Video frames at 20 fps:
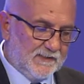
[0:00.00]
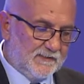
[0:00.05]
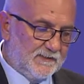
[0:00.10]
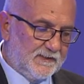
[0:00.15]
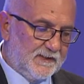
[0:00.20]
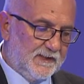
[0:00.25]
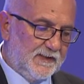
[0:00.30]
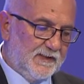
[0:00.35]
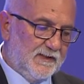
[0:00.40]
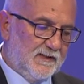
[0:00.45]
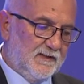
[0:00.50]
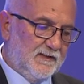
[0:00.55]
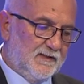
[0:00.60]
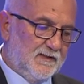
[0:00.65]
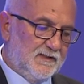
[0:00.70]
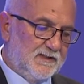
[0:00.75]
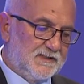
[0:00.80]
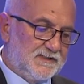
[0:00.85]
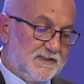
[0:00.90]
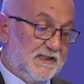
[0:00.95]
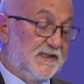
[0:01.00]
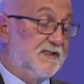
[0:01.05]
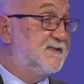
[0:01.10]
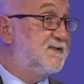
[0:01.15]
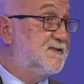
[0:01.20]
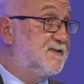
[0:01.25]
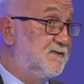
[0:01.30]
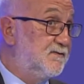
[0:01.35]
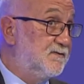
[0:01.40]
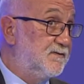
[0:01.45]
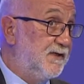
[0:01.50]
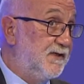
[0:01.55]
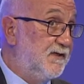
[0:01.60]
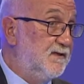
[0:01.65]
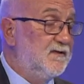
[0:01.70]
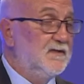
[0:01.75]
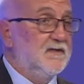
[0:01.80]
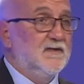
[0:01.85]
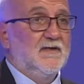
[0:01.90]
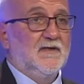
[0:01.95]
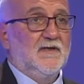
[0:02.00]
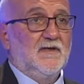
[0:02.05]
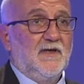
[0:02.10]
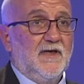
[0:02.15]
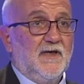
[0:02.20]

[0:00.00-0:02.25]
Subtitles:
adaptation to the environment